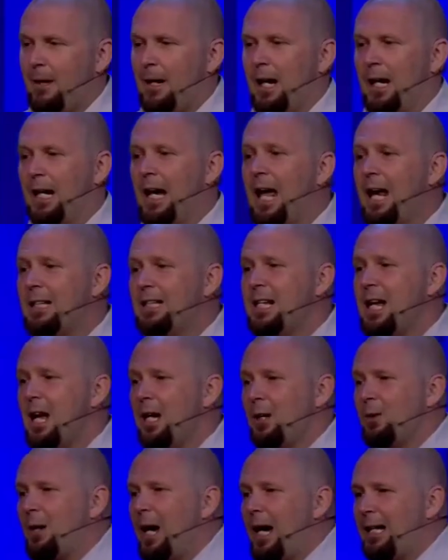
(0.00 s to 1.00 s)
I got to tell
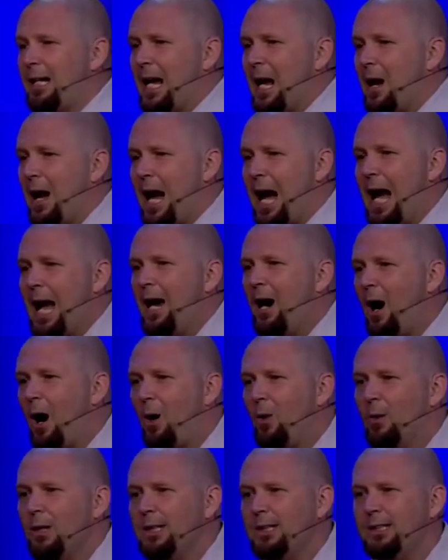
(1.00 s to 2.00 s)
you right now, I
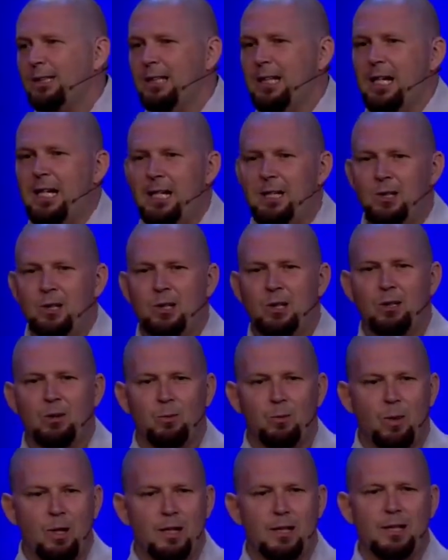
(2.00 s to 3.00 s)
always teach
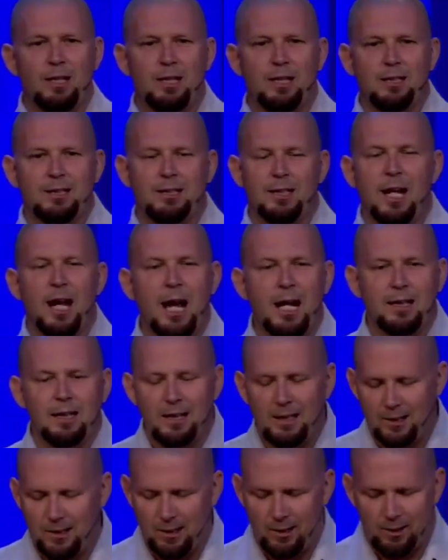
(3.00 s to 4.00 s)
what it is that I
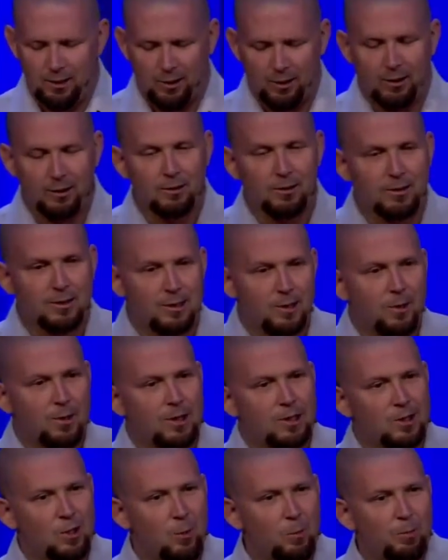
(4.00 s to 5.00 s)
need to learn. So
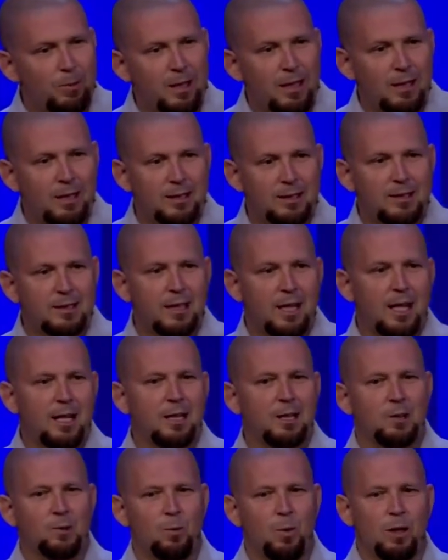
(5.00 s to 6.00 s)
this obedience thing
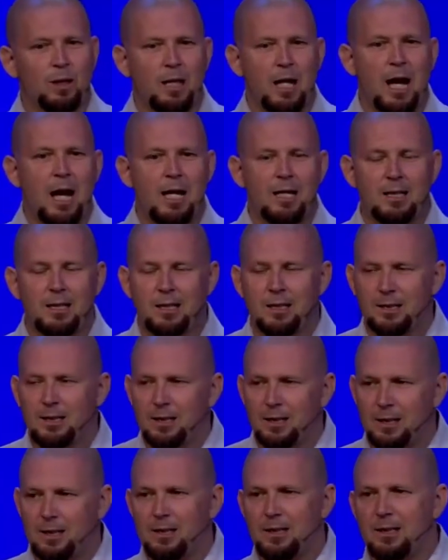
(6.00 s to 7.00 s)
is what God is,
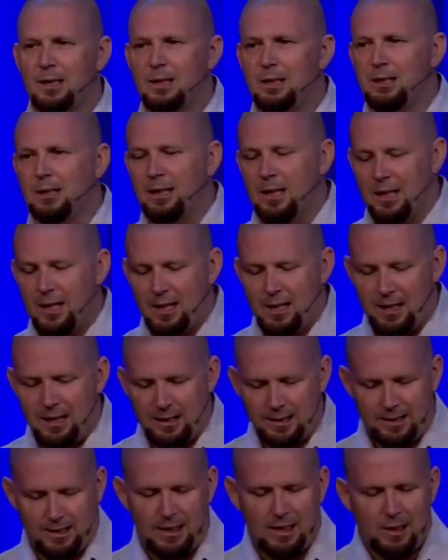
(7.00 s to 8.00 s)
is, is,
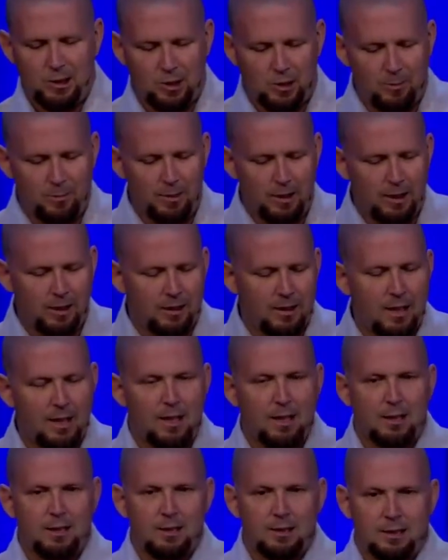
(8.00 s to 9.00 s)
is teaching me.
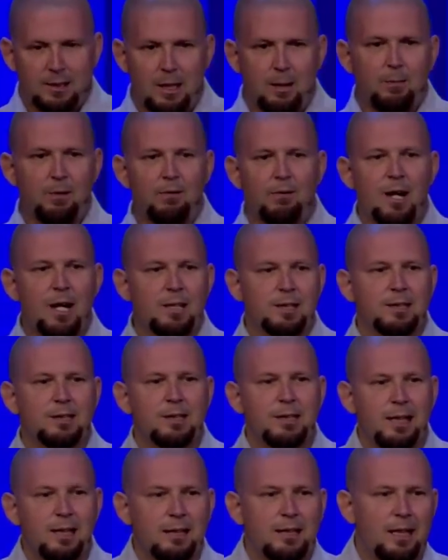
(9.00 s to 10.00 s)
Some of us
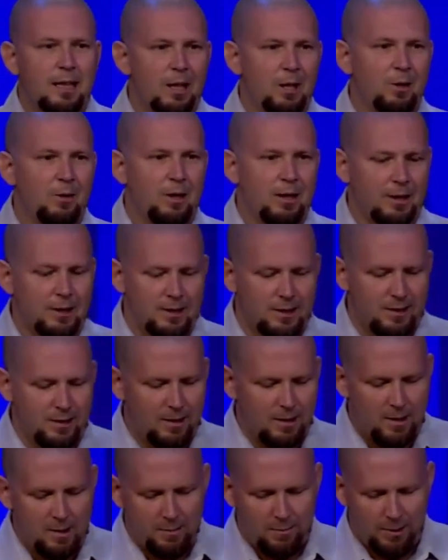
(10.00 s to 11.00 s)
need to hear this
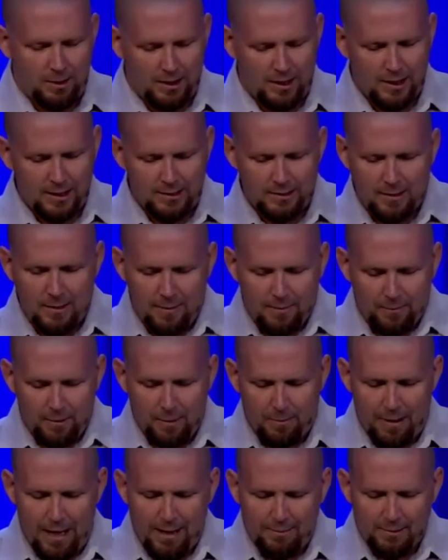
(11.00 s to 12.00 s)
because
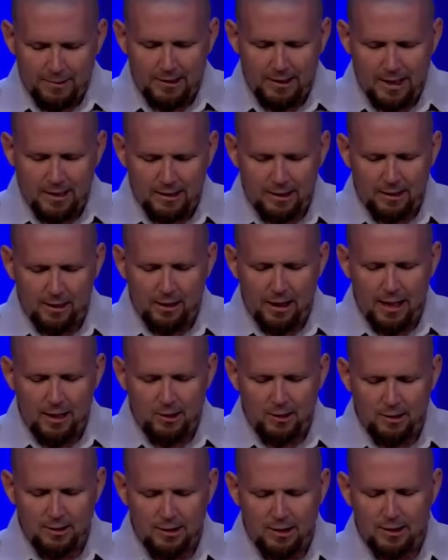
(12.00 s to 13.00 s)
the Bible says in
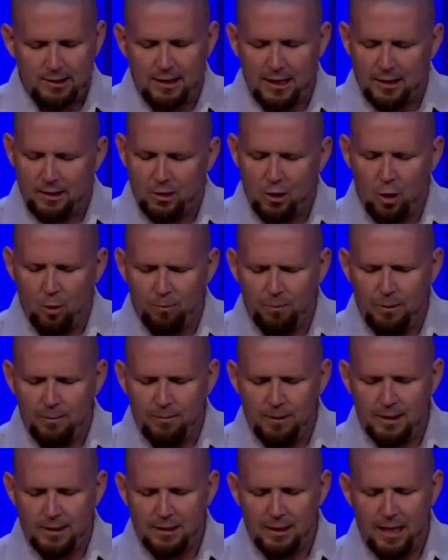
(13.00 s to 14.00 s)
Galatians, it says, don't be
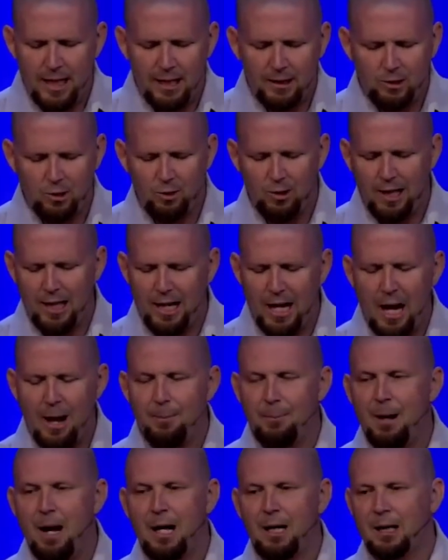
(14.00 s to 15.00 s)
misled. You
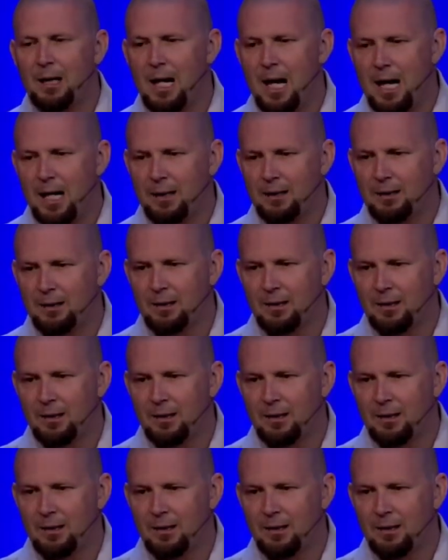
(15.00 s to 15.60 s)
cannot mock God.